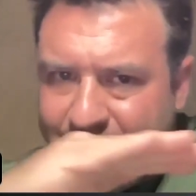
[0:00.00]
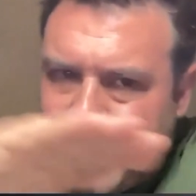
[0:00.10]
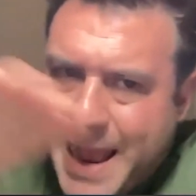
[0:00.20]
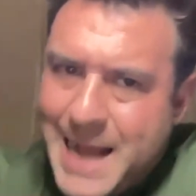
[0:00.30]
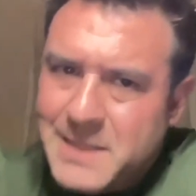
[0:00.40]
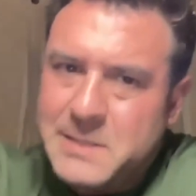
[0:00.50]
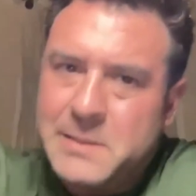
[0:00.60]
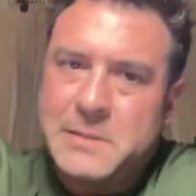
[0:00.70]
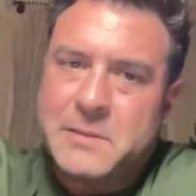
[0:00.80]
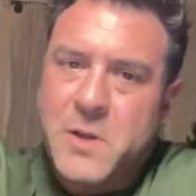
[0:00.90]

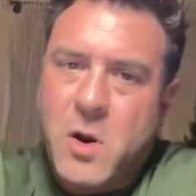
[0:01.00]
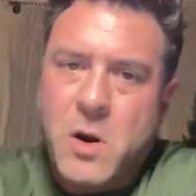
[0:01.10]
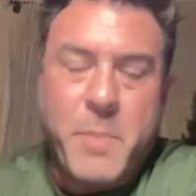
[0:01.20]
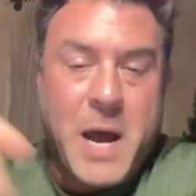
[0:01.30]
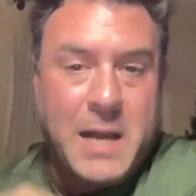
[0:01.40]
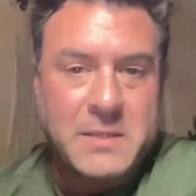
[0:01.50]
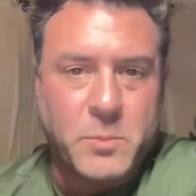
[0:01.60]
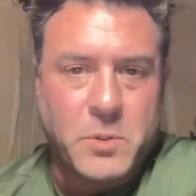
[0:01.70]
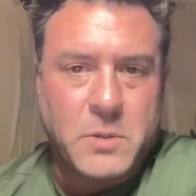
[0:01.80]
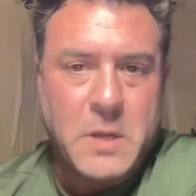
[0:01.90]
fastest start
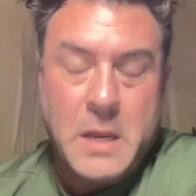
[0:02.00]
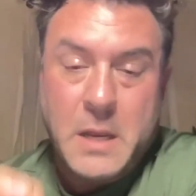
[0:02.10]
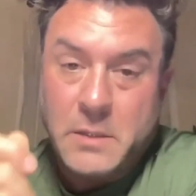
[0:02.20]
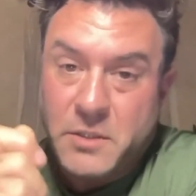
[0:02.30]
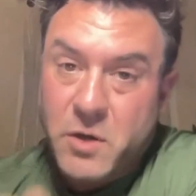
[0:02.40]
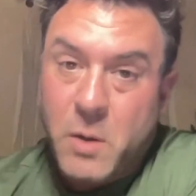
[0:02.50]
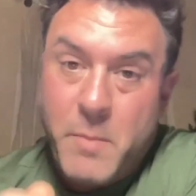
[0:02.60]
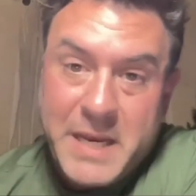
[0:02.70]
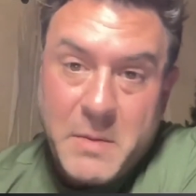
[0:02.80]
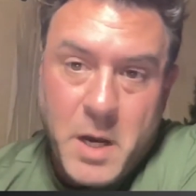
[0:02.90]
possible to start
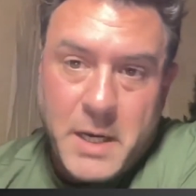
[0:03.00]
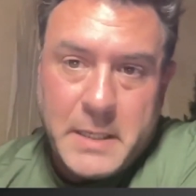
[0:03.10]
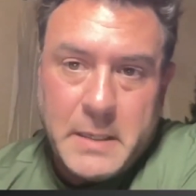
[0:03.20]
making money.